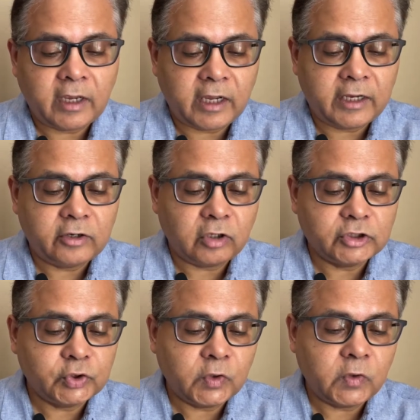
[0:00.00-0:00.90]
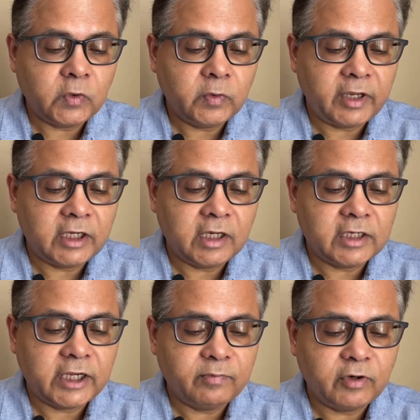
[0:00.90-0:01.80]
And also, many a
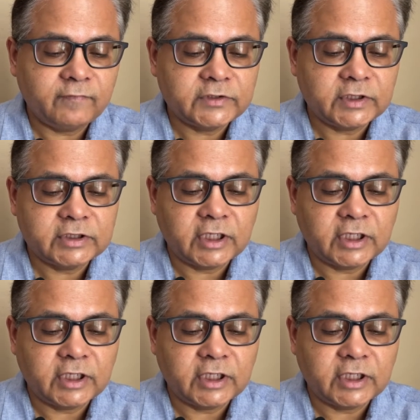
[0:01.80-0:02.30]
time professors